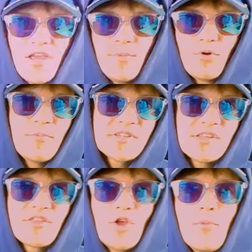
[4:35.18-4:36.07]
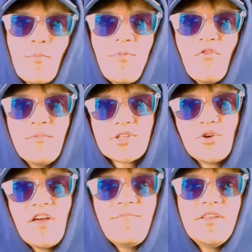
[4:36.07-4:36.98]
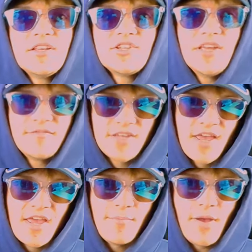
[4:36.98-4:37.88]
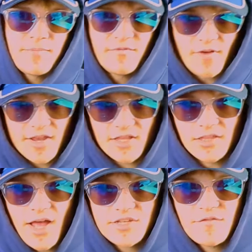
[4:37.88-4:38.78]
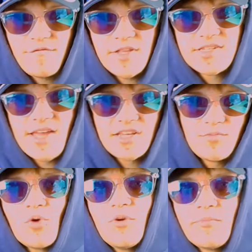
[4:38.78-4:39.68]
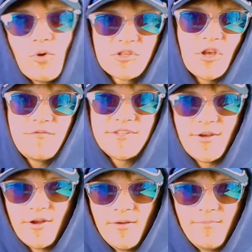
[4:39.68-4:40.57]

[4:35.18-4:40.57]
Improvements in the thermal performance could have been achieved by providing larger fin stacks with more surface area,